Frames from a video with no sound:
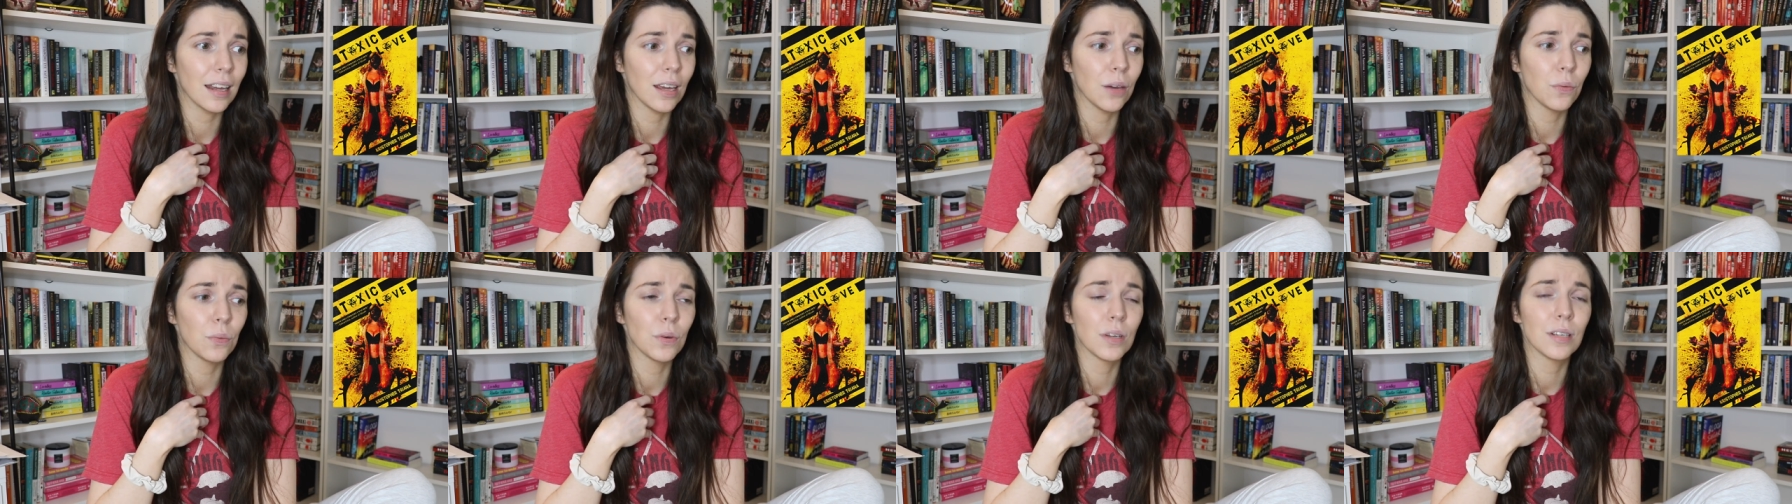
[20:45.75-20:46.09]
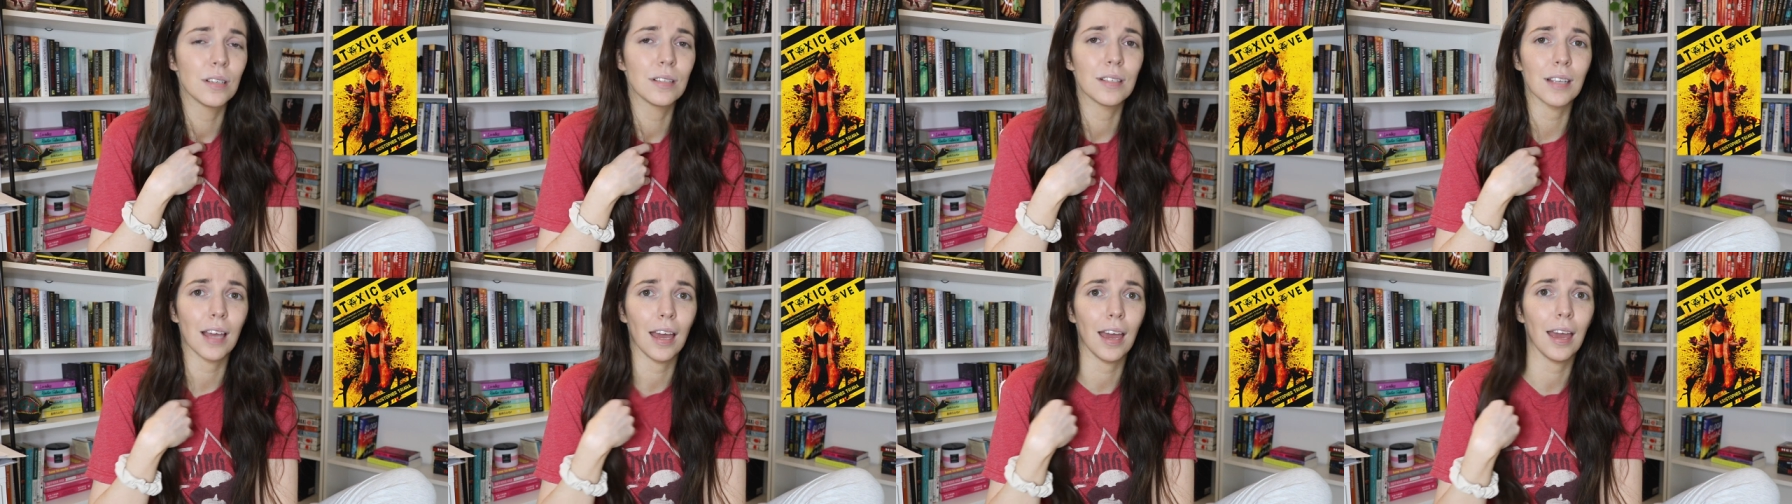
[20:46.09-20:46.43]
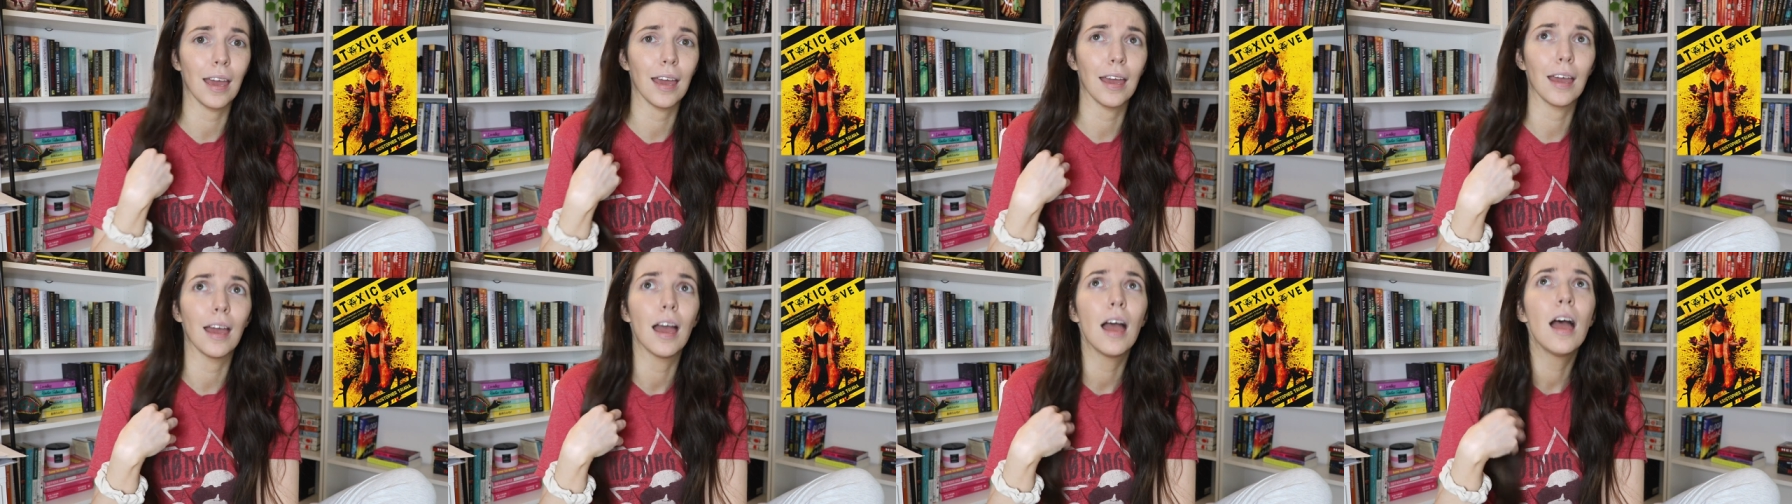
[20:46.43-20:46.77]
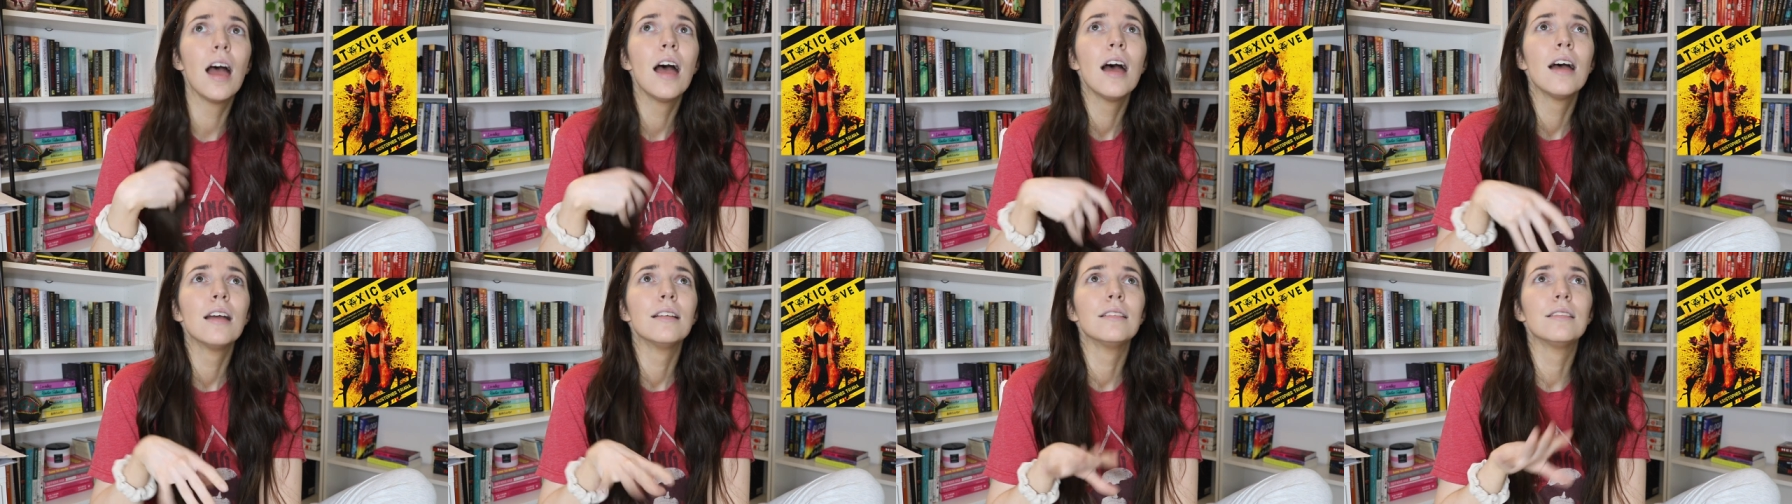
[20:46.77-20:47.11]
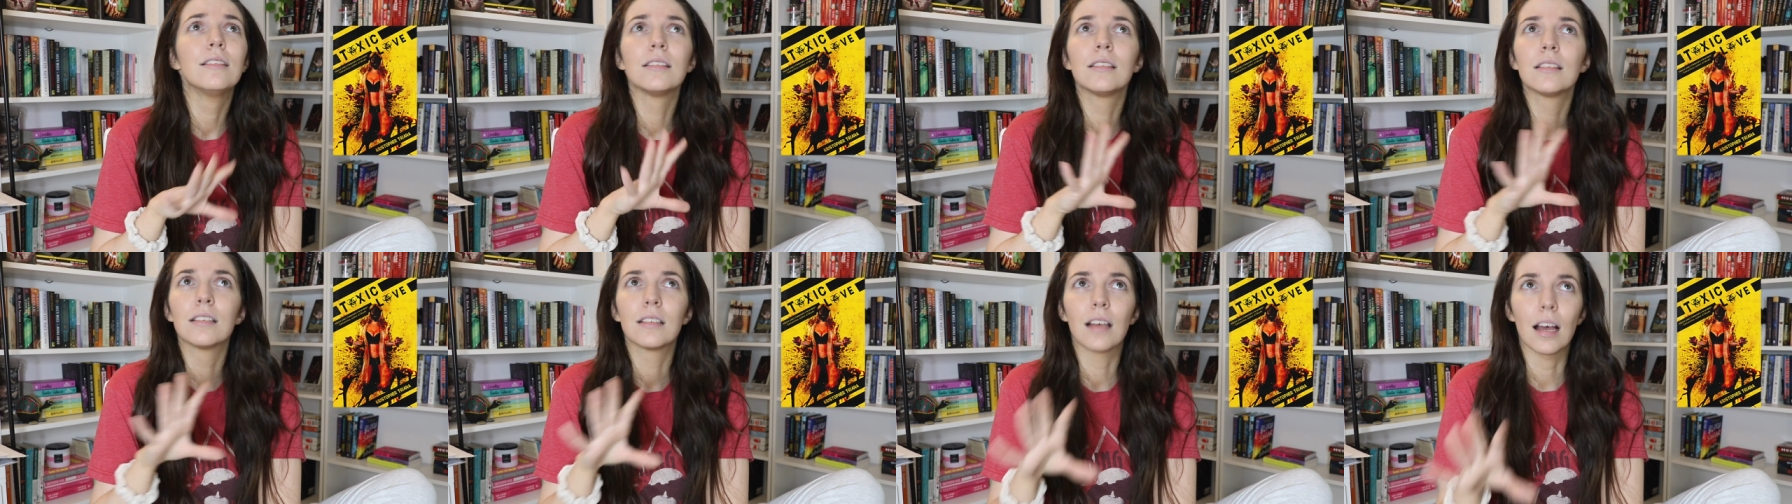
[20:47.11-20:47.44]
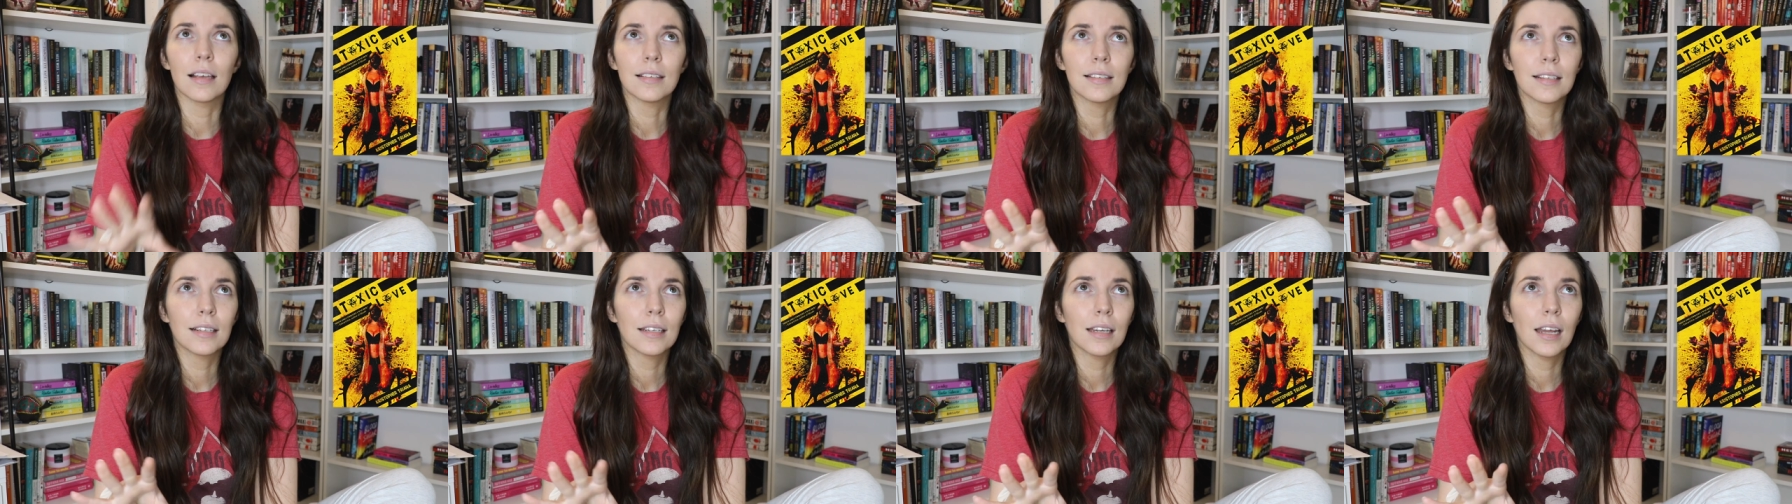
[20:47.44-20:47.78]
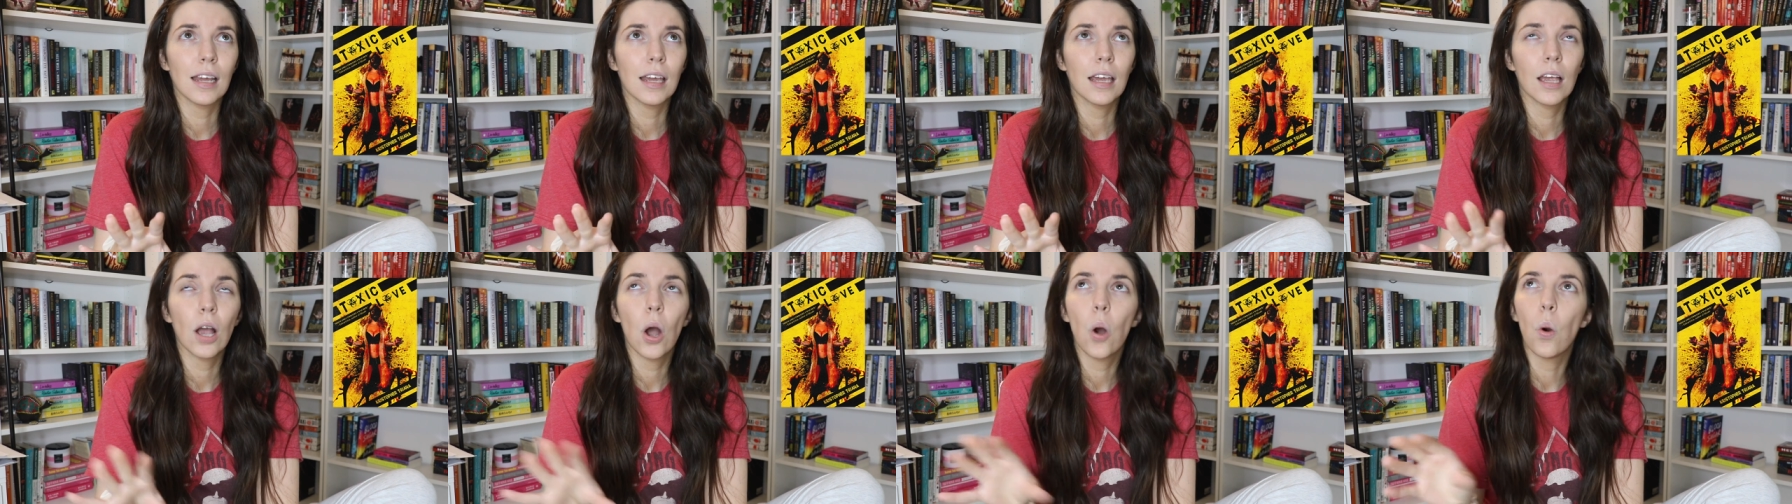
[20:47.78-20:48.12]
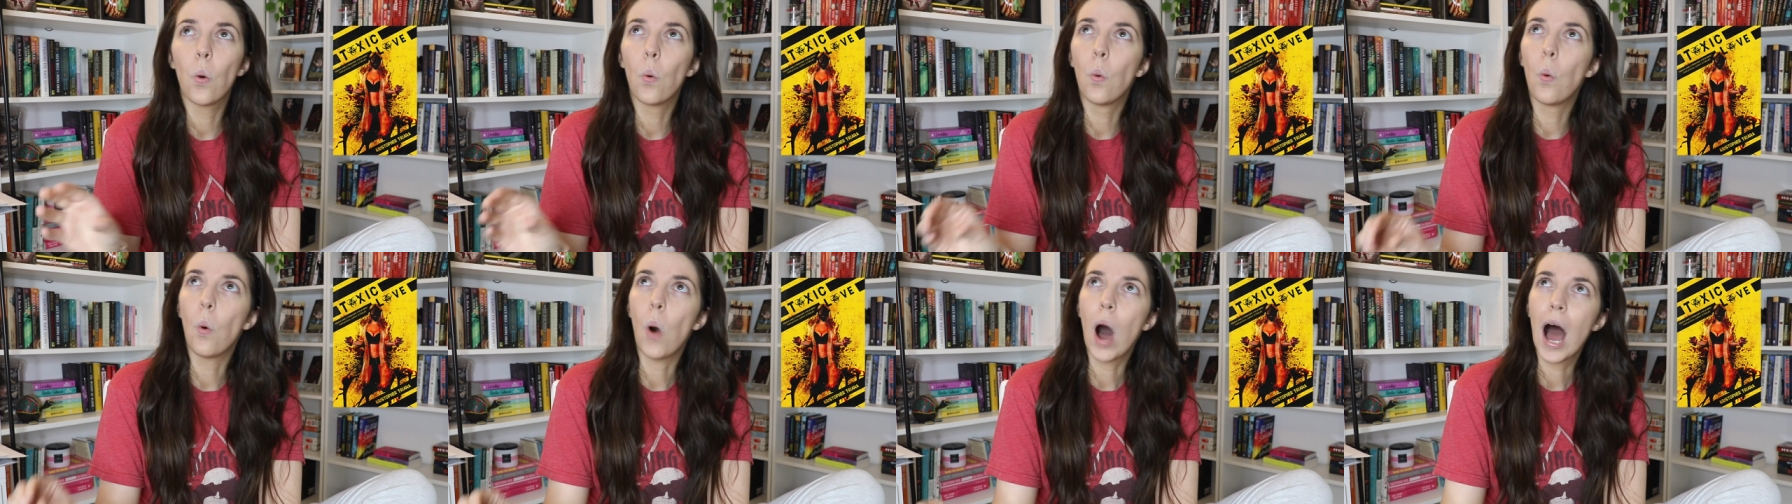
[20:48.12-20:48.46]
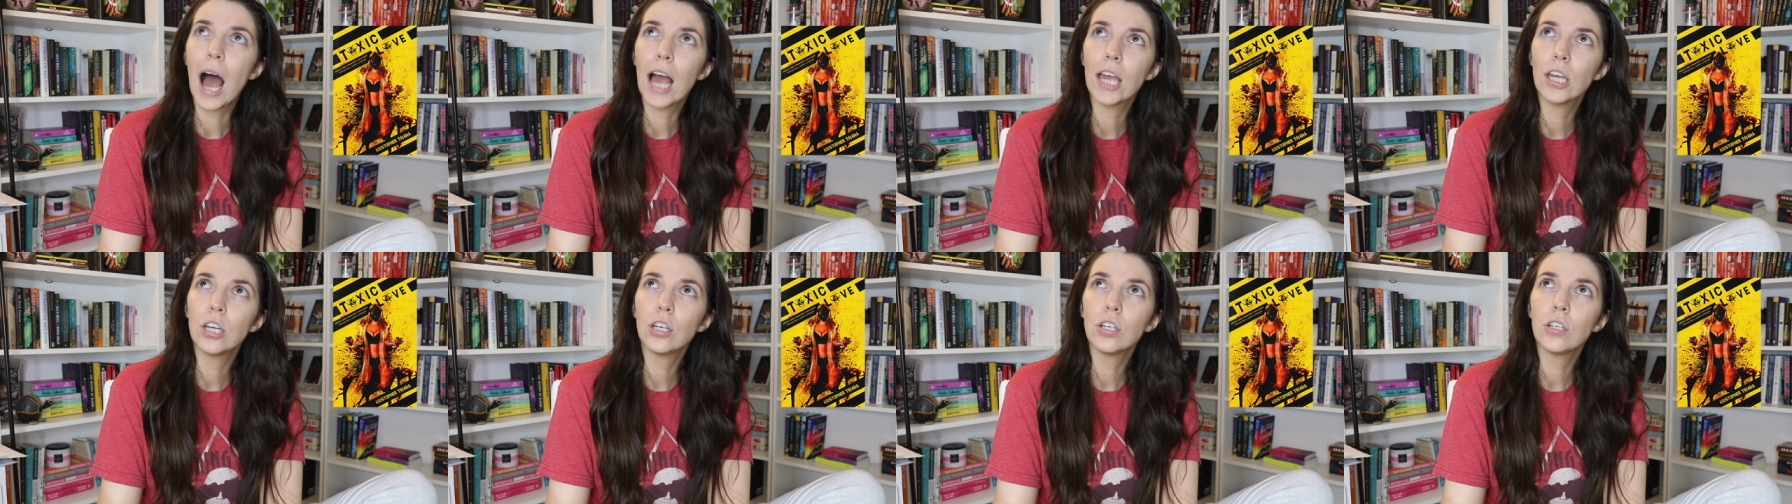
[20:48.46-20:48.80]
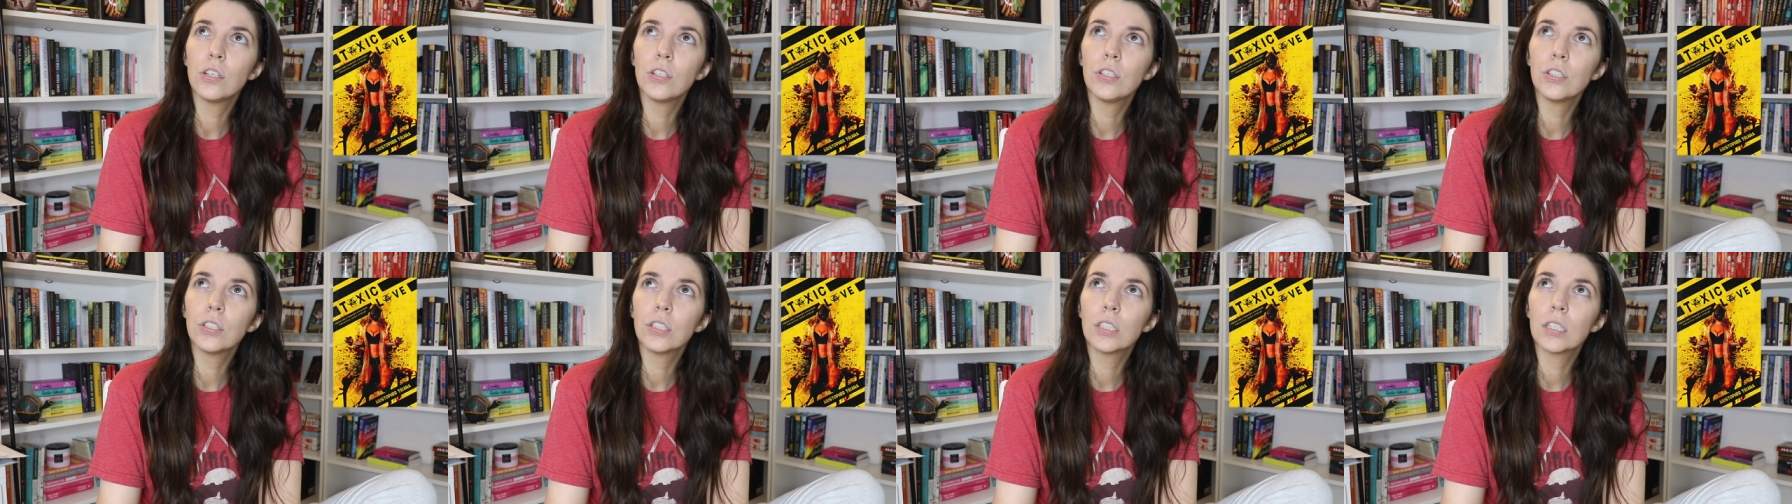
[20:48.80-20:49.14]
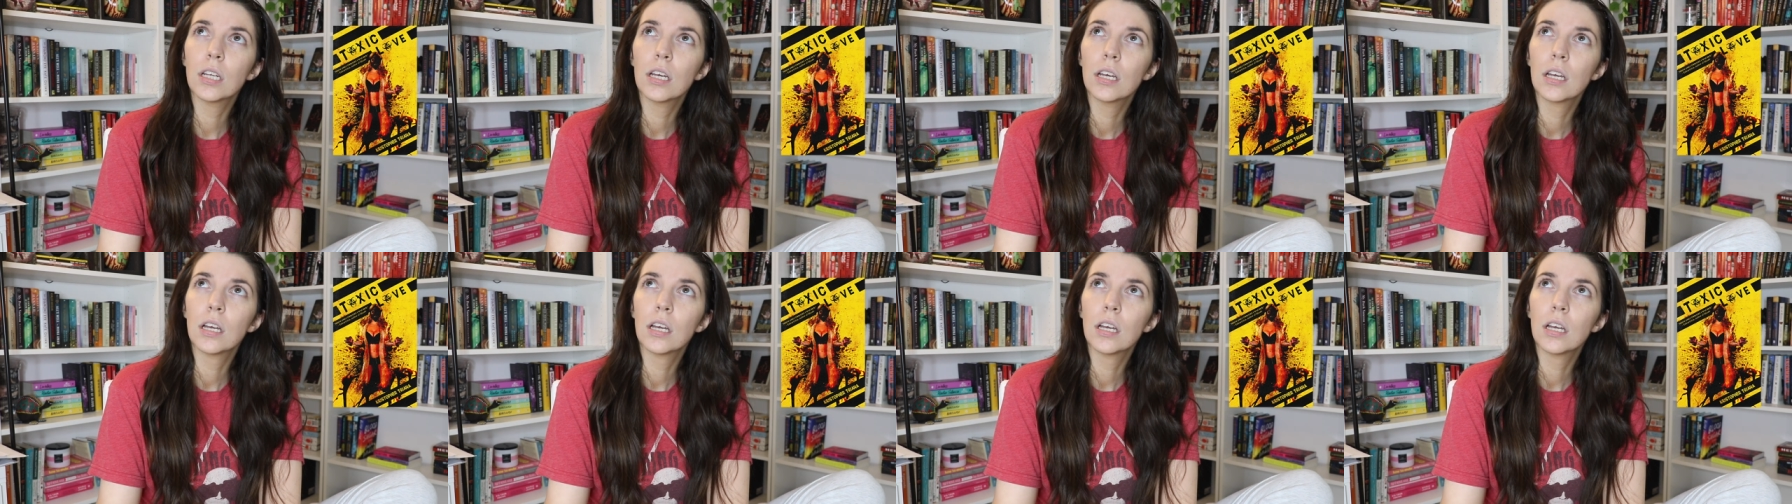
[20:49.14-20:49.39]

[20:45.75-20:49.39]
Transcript: It was a disgusting, wild,